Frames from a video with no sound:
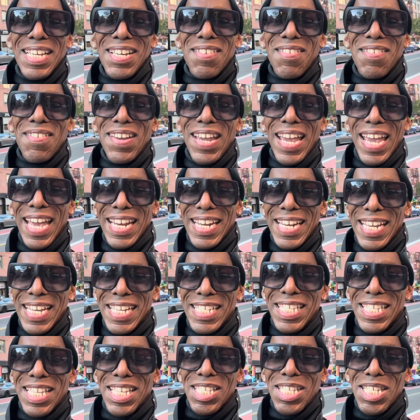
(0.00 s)

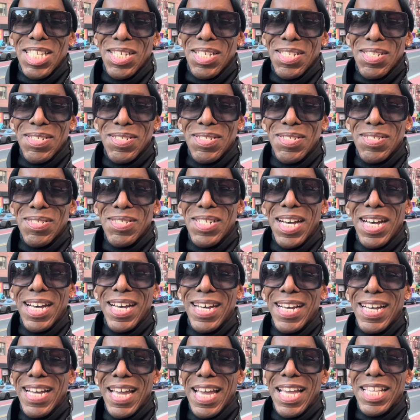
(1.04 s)
created to
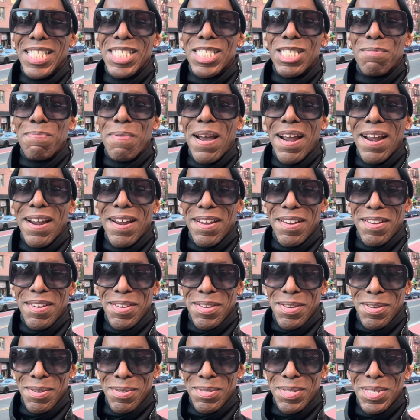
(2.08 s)
inspire
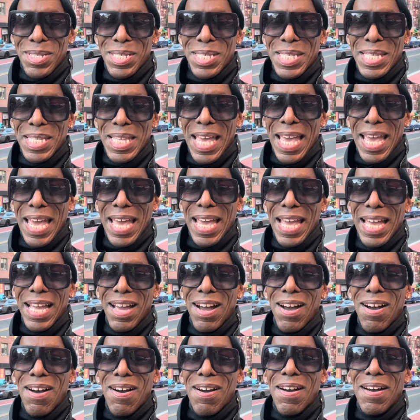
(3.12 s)
you to
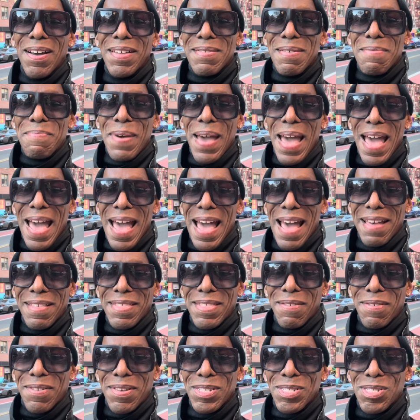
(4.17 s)
stay on the path
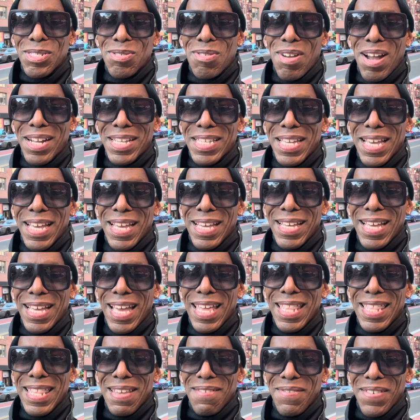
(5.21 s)
of constructing
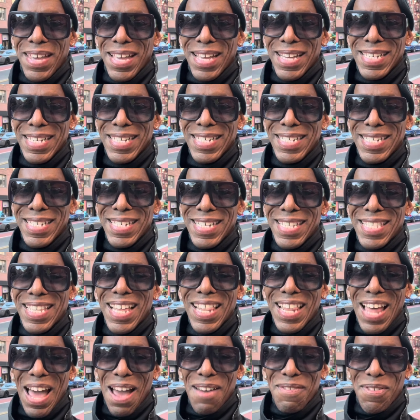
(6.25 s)
and living the
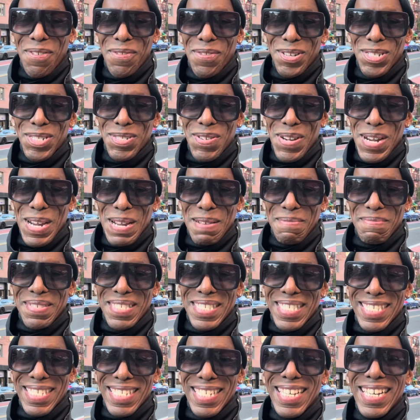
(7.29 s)
life of your dreams.
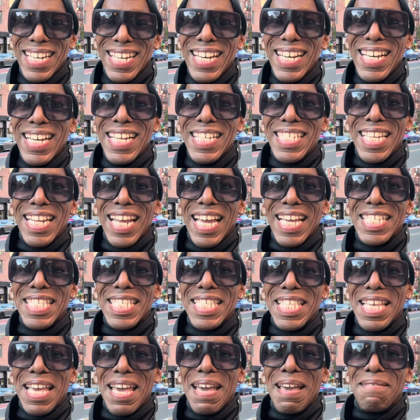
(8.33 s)
Today's
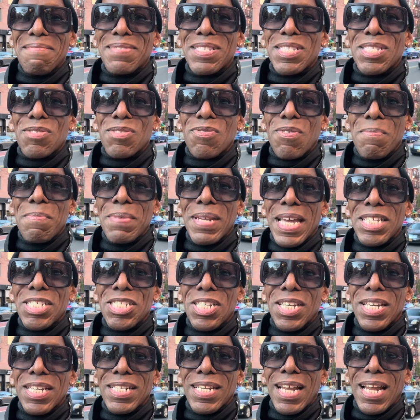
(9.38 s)
theme,
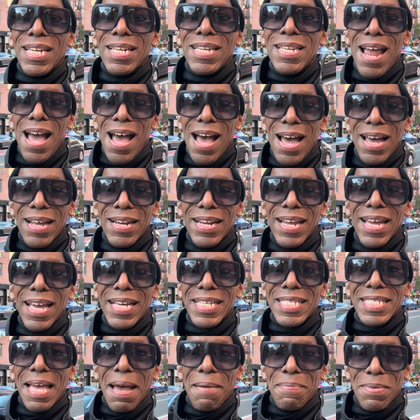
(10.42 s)
discrimination not
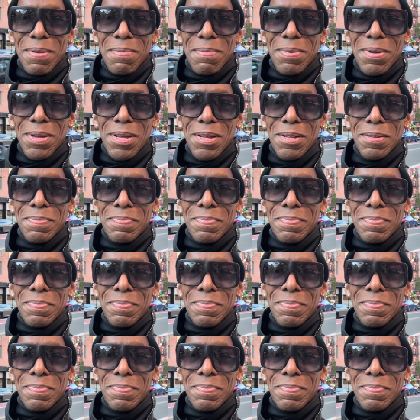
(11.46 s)
acceptable.